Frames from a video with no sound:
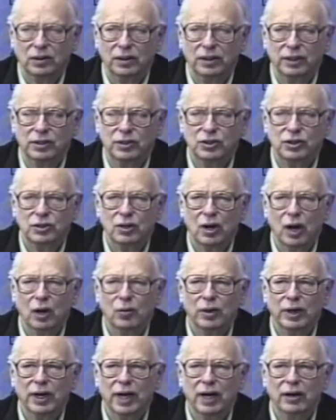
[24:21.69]
In
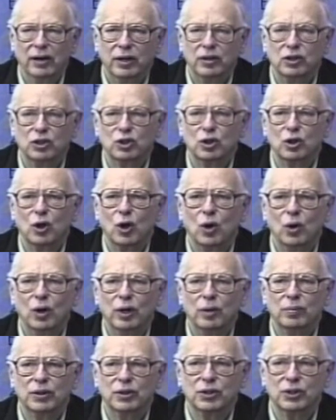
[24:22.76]
Chautauqua County,
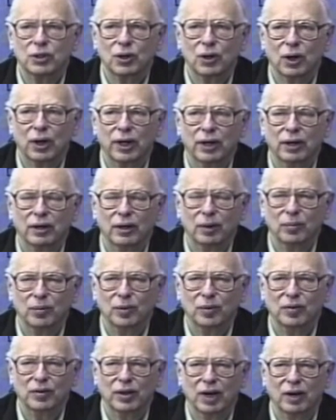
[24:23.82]
slowly but surely, a
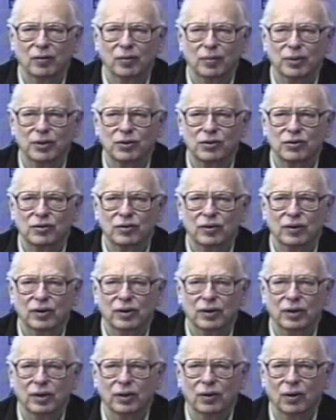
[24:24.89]
number of the governments,
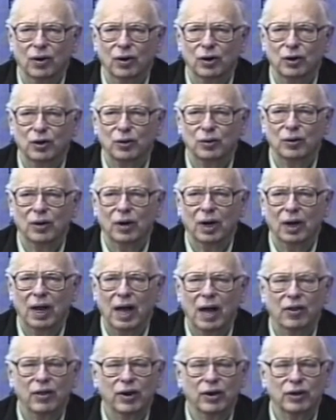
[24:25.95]
in order to
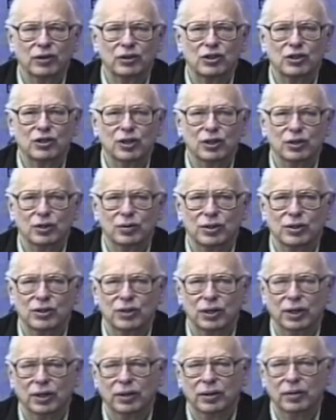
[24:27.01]
allow their
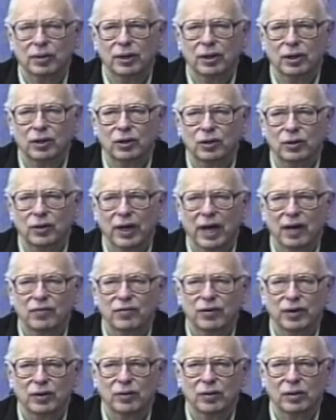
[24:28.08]
constituency to have
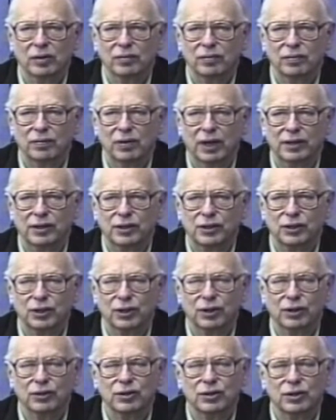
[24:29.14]
federal and flood
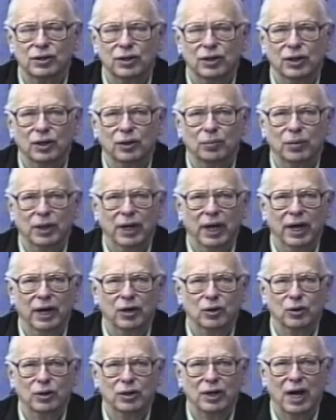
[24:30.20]
insurance,
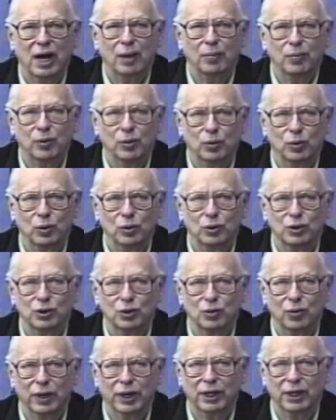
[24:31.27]
began to adopt the rules
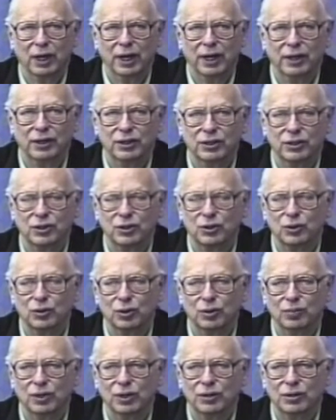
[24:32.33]
and regulations to
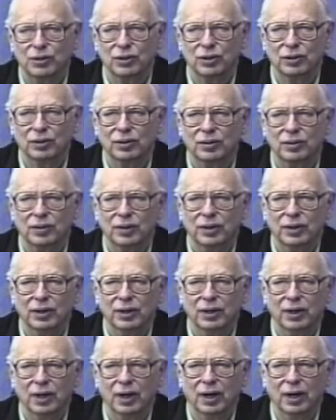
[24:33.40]
administer
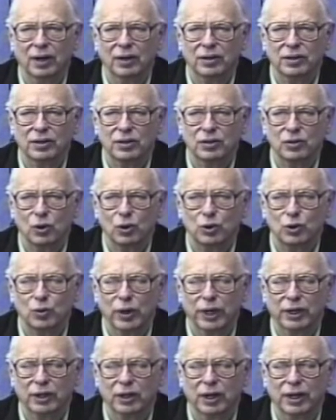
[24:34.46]
uh, those
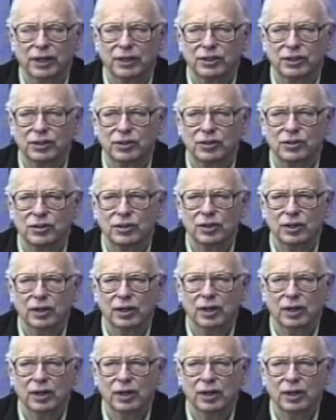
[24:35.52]
regulations.